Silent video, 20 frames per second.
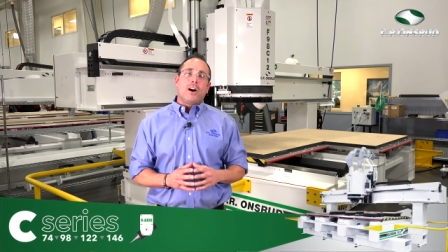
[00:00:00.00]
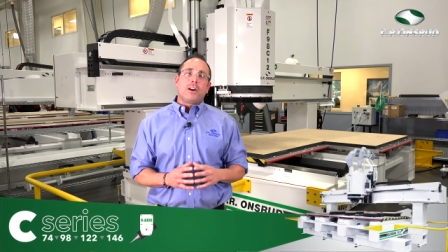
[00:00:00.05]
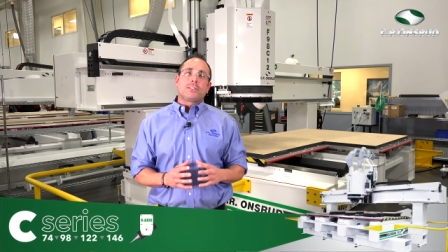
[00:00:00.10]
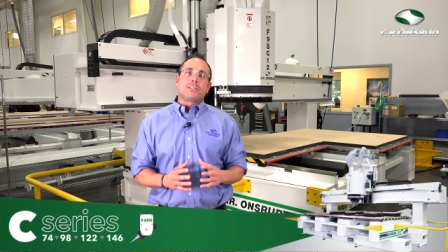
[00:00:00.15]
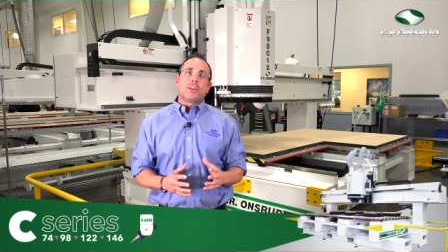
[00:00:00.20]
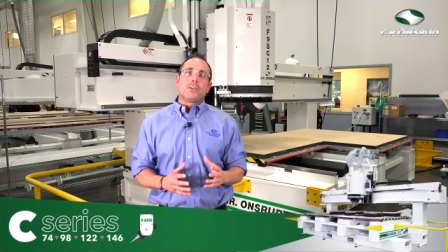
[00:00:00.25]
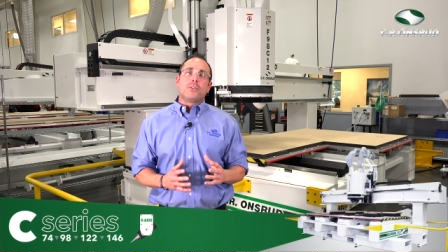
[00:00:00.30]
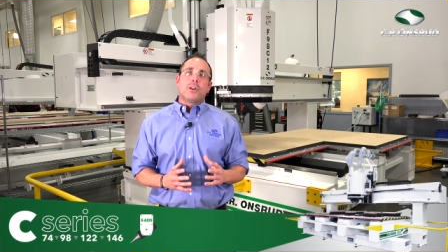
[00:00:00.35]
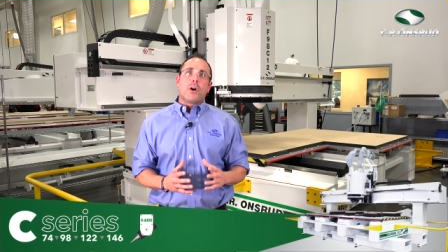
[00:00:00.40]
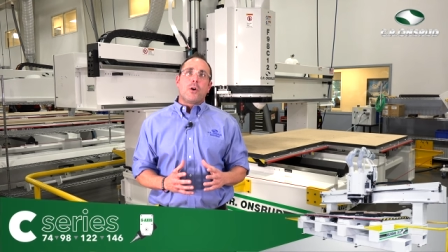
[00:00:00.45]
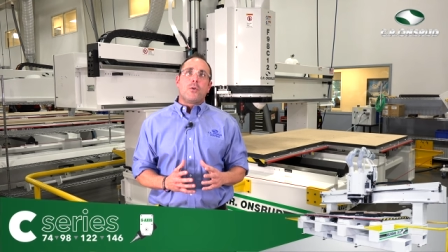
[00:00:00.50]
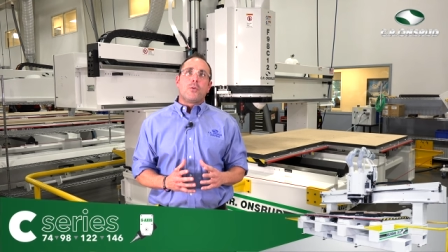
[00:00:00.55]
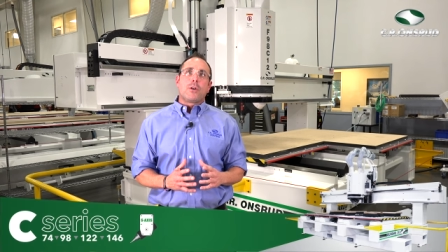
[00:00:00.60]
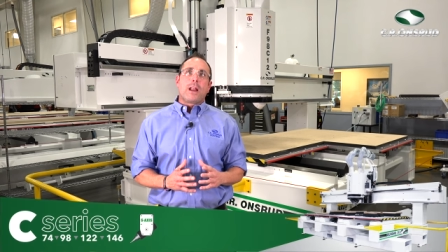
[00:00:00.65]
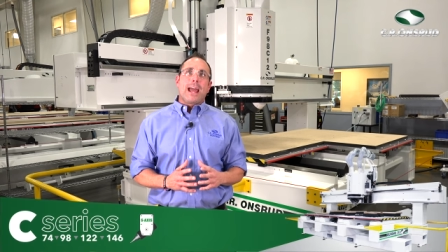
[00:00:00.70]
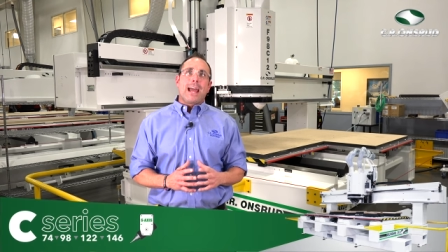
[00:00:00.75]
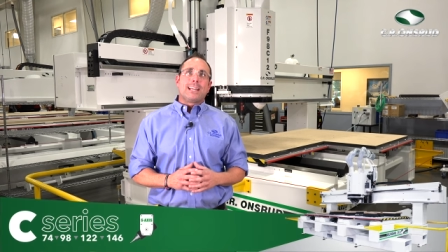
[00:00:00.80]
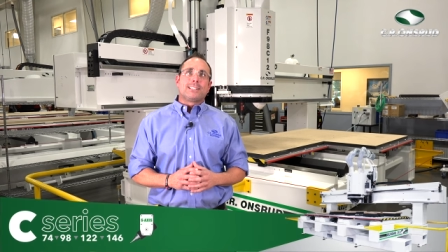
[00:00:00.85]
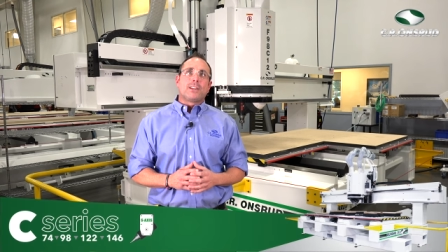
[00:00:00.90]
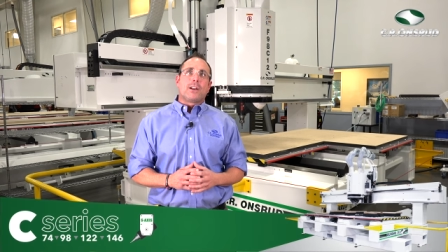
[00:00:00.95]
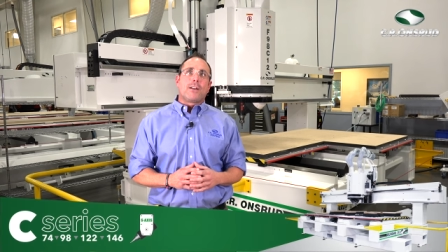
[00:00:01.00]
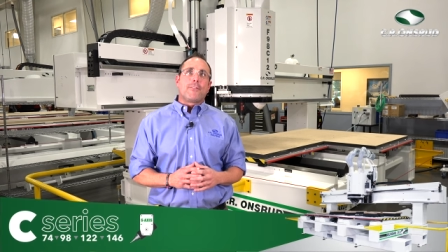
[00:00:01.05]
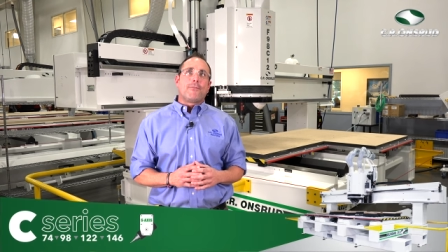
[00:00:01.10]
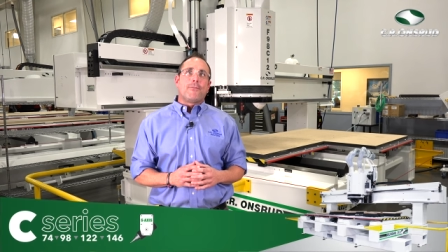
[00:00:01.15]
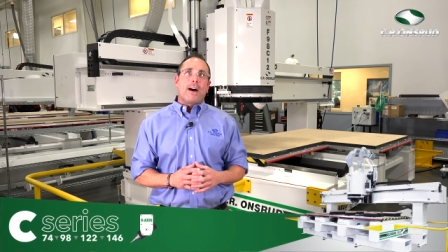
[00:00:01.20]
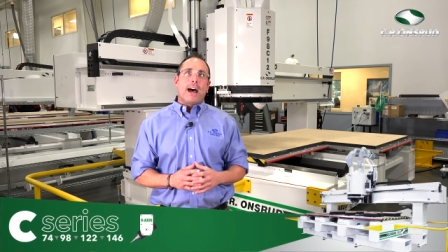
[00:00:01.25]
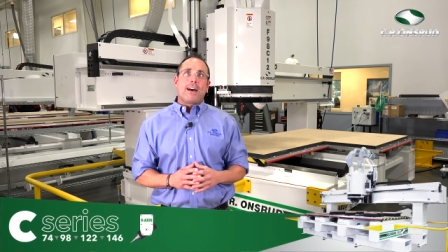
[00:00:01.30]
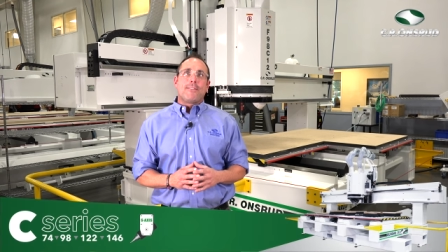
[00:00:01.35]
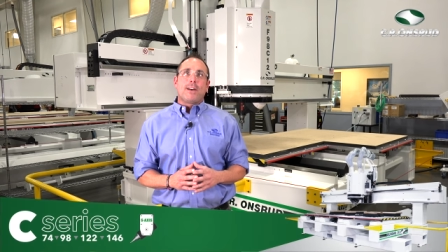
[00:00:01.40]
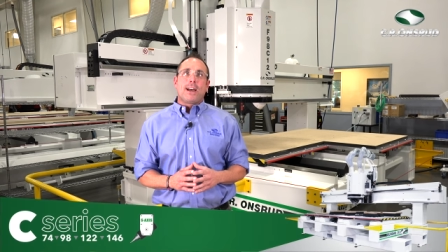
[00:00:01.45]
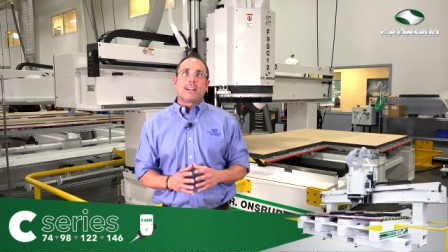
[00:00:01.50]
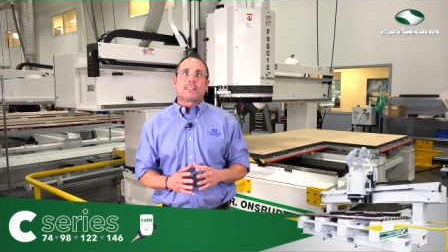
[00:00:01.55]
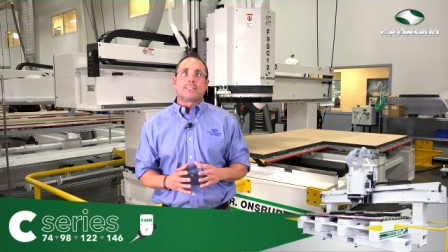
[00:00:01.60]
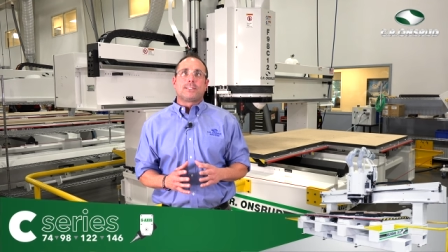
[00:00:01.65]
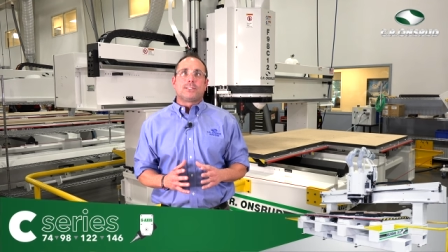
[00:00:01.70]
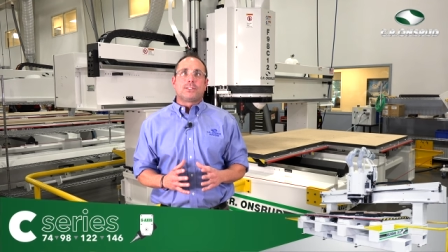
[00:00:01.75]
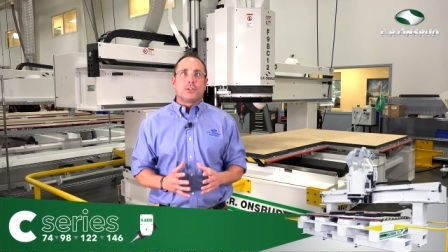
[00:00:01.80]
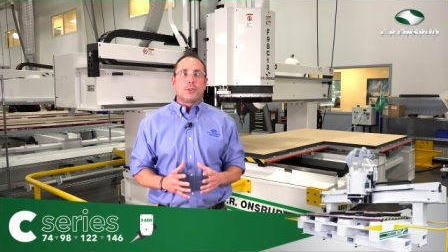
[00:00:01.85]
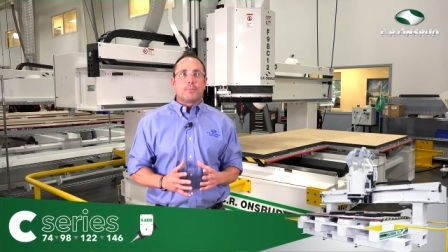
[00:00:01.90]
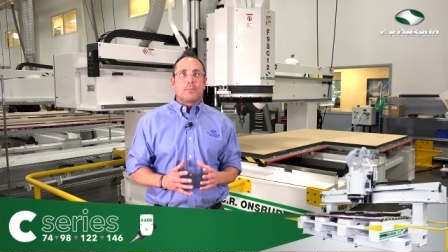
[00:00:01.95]
also known as our
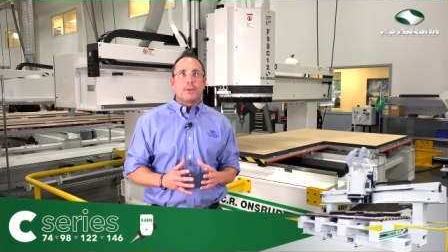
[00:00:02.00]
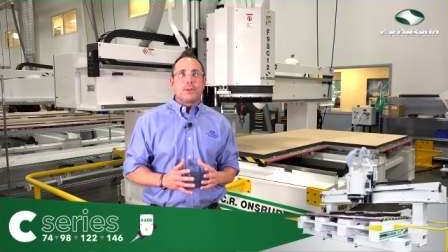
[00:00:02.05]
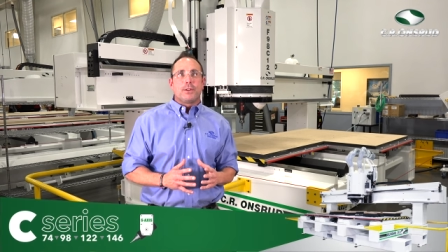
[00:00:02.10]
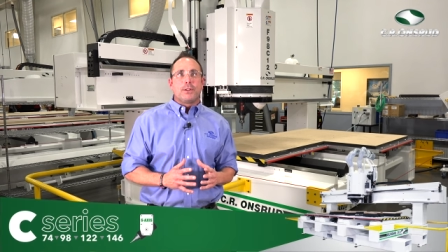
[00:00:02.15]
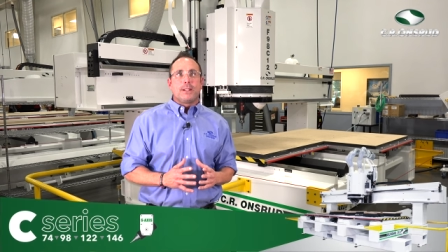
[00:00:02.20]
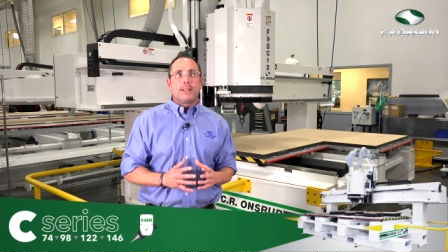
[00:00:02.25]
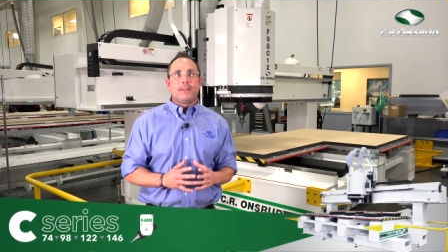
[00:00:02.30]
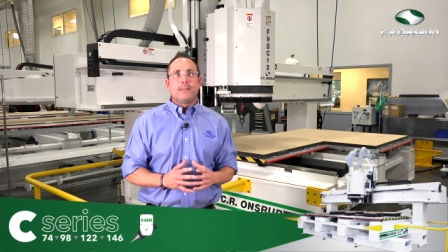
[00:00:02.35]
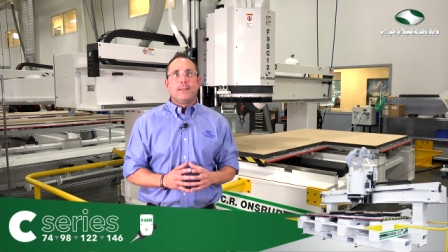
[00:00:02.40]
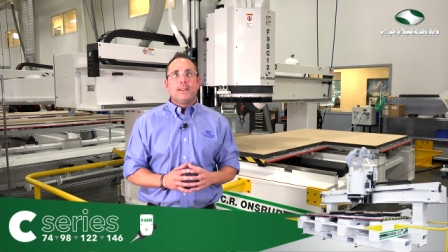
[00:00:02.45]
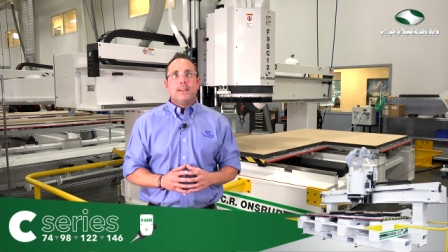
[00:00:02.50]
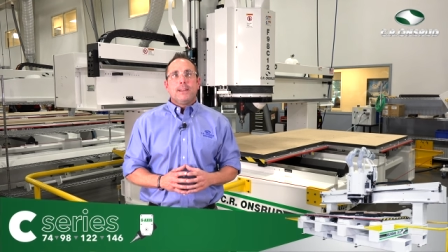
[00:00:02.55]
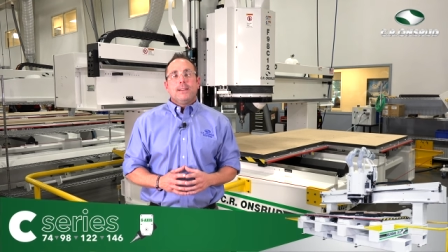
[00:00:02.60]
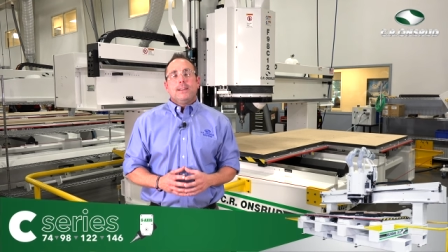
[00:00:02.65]
5-axis Super Duty.